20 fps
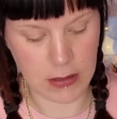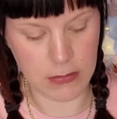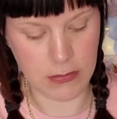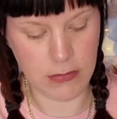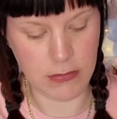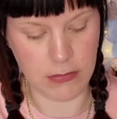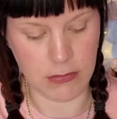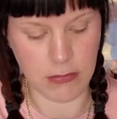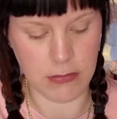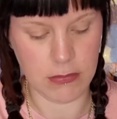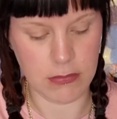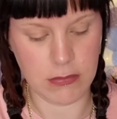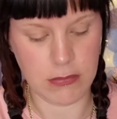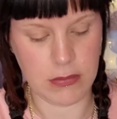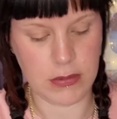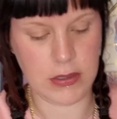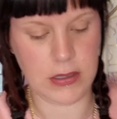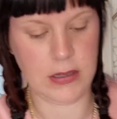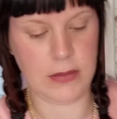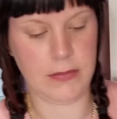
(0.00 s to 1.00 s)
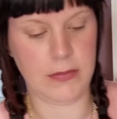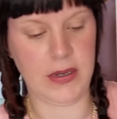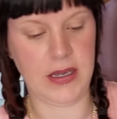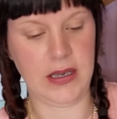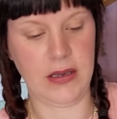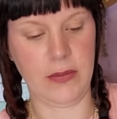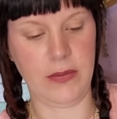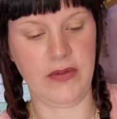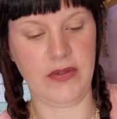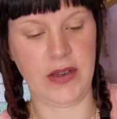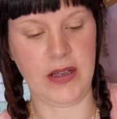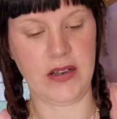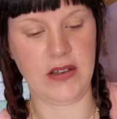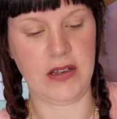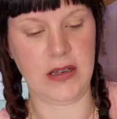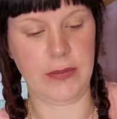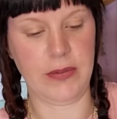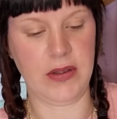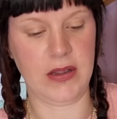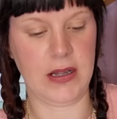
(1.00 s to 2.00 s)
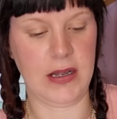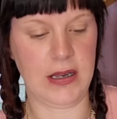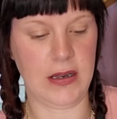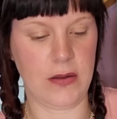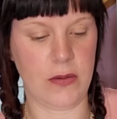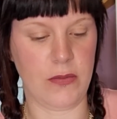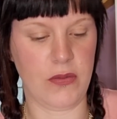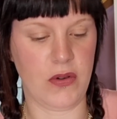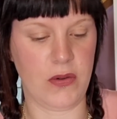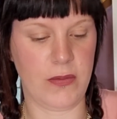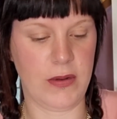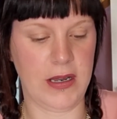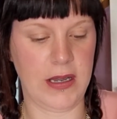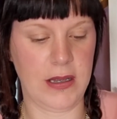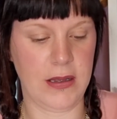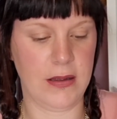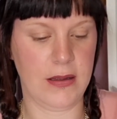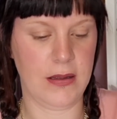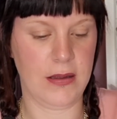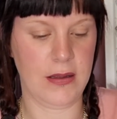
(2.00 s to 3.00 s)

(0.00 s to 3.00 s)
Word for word: ooh, might help if I actually put the lid on properly.